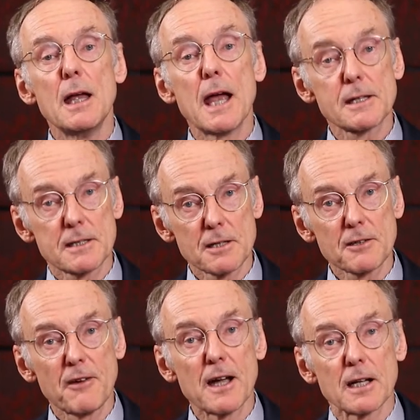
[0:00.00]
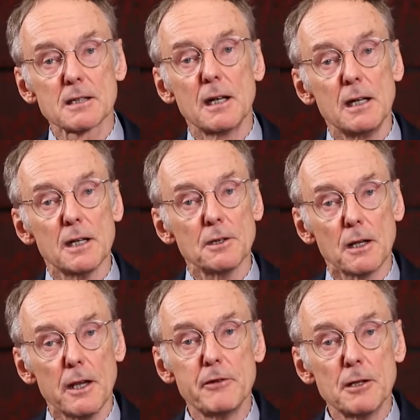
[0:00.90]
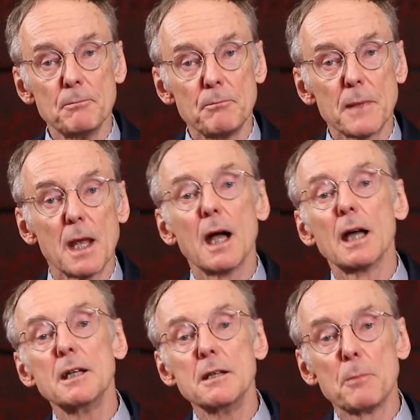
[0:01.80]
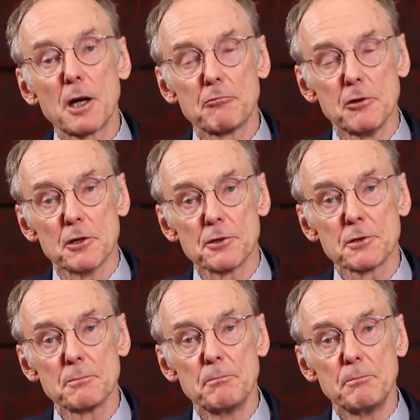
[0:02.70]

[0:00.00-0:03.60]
excess fat in the liver and in the pancreas.